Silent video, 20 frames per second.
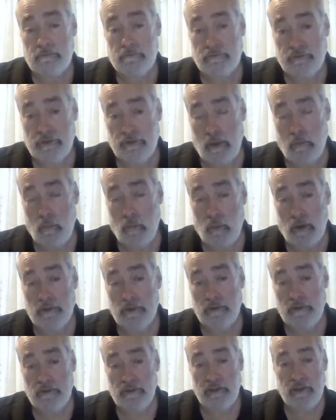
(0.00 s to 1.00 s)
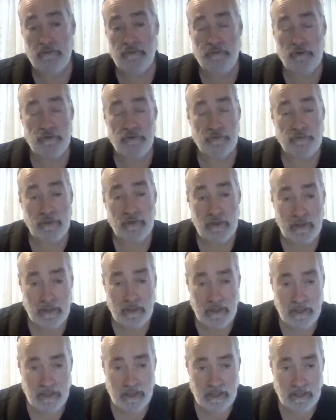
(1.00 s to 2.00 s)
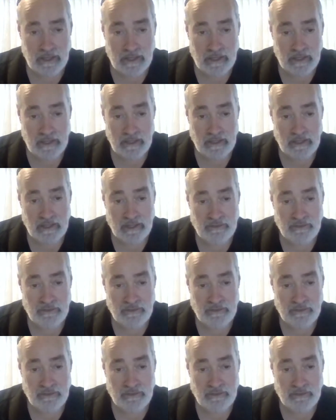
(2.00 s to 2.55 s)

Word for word: somewhat differs in